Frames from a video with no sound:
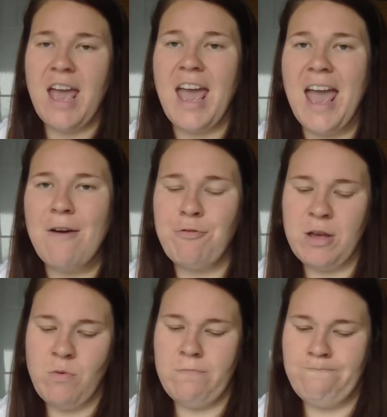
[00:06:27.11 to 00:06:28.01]

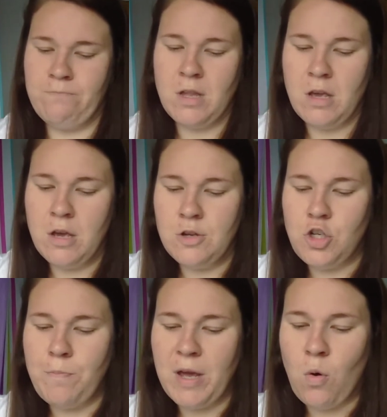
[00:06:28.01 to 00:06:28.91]
Everyone
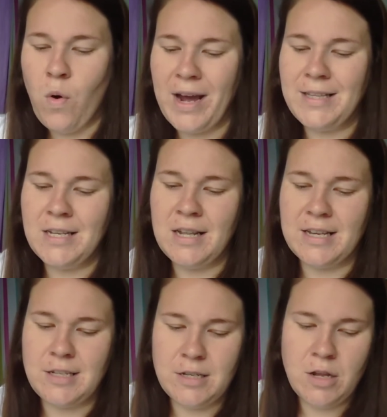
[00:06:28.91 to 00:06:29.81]
should be quick to
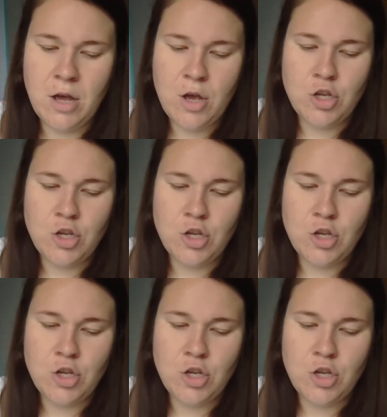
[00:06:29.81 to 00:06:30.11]
listen,